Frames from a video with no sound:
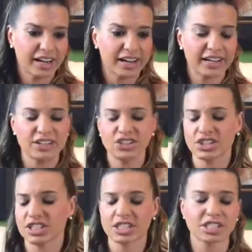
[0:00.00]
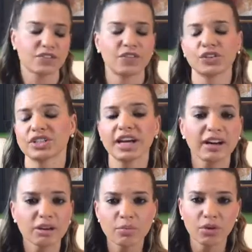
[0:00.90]
I just feel
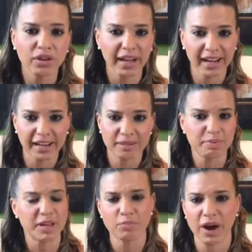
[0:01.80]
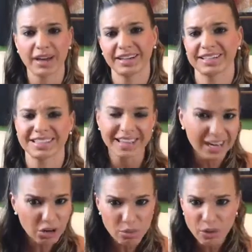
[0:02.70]
terrible, and being pregnant is
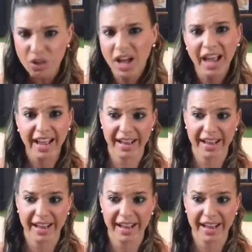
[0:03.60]
terrible,